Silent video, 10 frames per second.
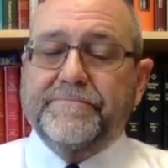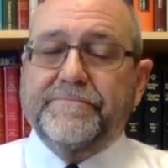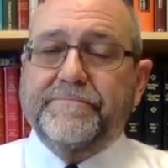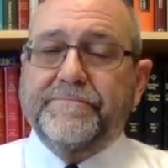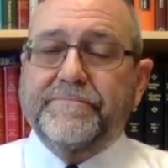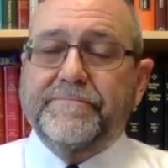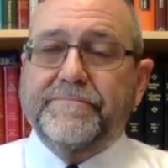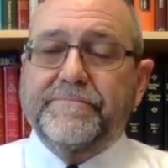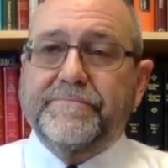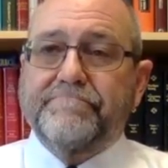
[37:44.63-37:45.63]

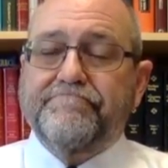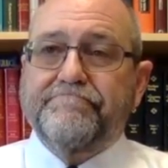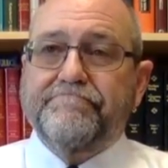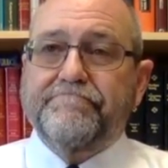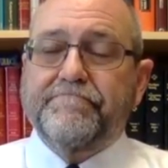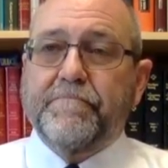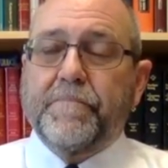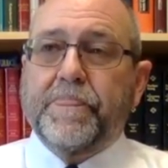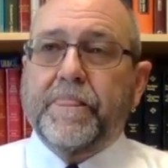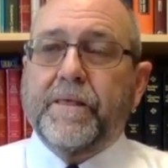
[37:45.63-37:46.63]

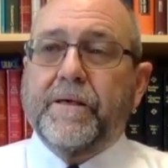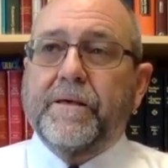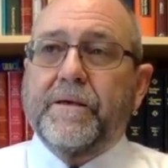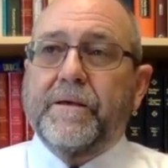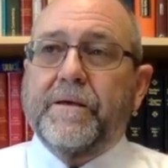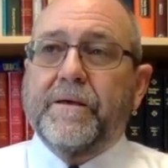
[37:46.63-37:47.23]
No one is speaking in this clip.